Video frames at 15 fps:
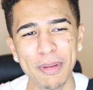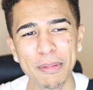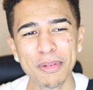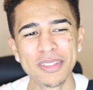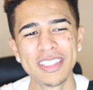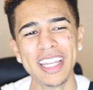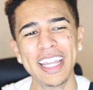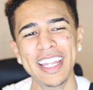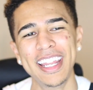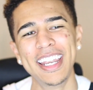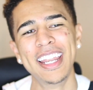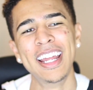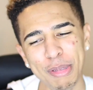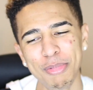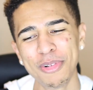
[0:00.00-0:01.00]
People
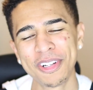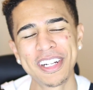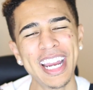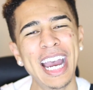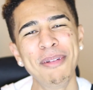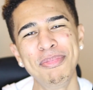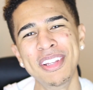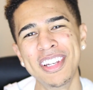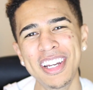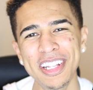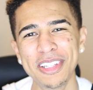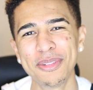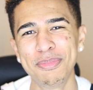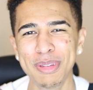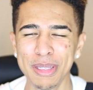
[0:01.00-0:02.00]
saying people are copying
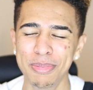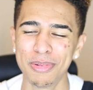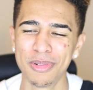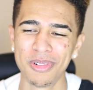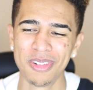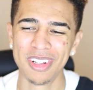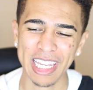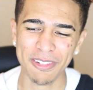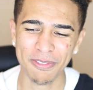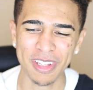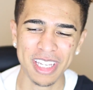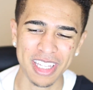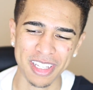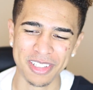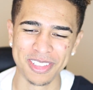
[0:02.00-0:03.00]
other people in
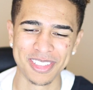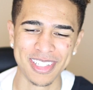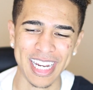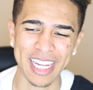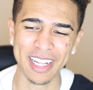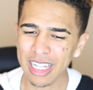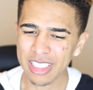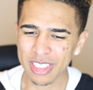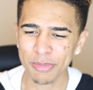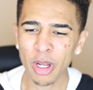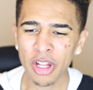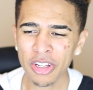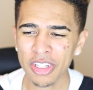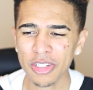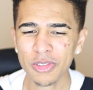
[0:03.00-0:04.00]
videos, right? A
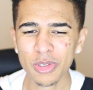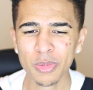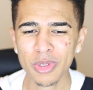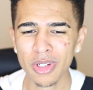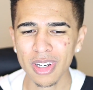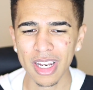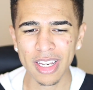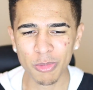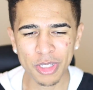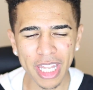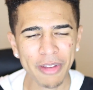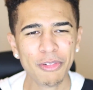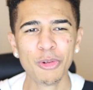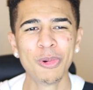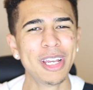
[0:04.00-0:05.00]
smaller YouTuber will
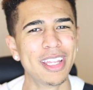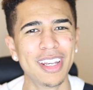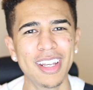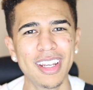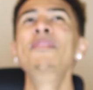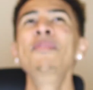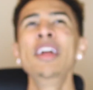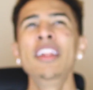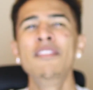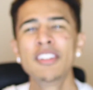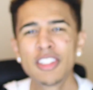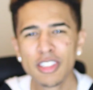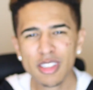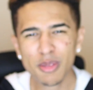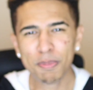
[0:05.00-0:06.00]
never win. I'm not
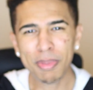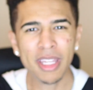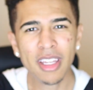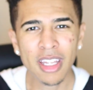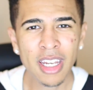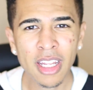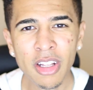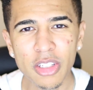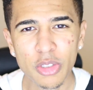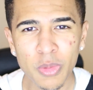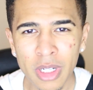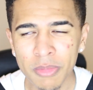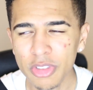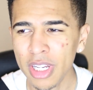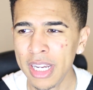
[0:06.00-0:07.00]
even speaking English.
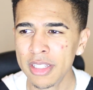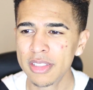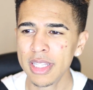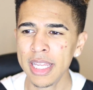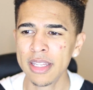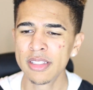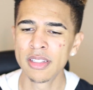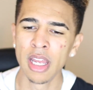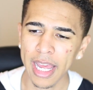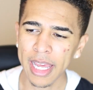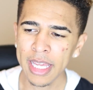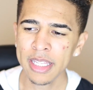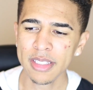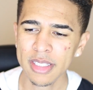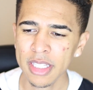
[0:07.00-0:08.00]
What I'm trying to say is I
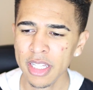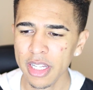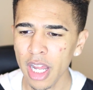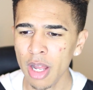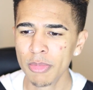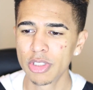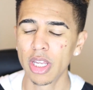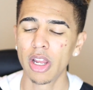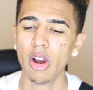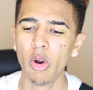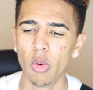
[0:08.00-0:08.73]
hate seeing comments like,